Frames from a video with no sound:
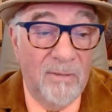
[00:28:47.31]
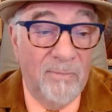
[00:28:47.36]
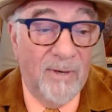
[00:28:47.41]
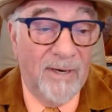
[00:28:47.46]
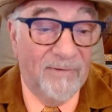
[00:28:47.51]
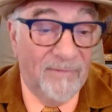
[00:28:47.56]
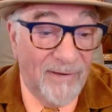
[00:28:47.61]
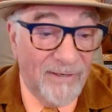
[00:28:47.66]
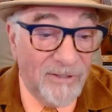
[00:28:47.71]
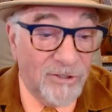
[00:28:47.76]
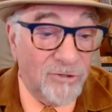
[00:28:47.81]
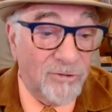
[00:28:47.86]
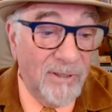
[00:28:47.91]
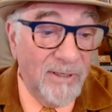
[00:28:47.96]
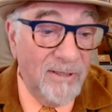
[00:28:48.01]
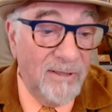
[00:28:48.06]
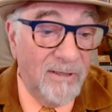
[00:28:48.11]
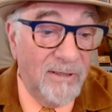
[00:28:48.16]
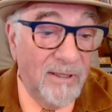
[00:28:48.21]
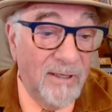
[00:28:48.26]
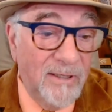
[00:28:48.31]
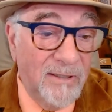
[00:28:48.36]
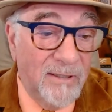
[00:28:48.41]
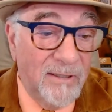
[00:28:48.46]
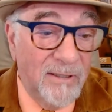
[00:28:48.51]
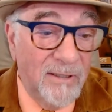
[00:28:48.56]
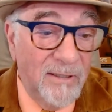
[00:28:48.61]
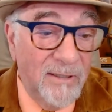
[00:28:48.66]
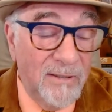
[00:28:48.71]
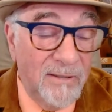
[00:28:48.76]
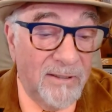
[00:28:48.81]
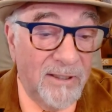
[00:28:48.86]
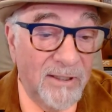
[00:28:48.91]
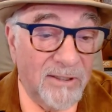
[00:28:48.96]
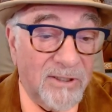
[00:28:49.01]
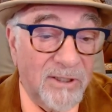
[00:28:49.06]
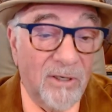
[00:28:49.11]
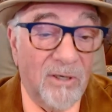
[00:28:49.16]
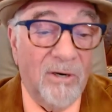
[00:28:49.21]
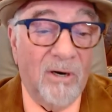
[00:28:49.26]
But eventually, the
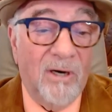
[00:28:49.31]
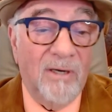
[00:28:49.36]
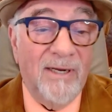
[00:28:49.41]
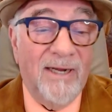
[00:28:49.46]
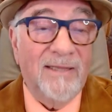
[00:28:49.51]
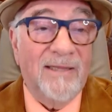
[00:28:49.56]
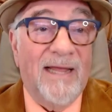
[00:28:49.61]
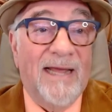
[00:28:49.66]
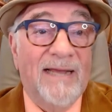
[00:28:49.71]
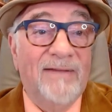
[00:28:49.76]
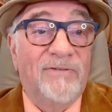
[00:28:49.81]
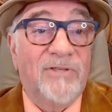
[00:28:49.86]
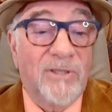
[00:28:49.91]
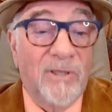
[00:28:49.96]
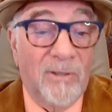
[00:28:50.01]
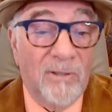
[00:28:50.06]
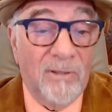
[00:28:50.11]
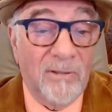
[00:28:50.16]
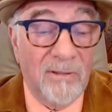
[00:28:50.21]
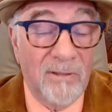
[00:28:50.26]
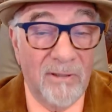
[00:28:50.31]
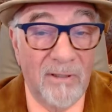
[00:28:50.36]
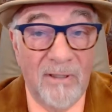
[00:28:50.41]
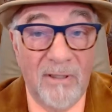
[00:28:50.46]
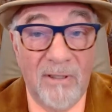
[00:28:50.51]
disincarnate life soul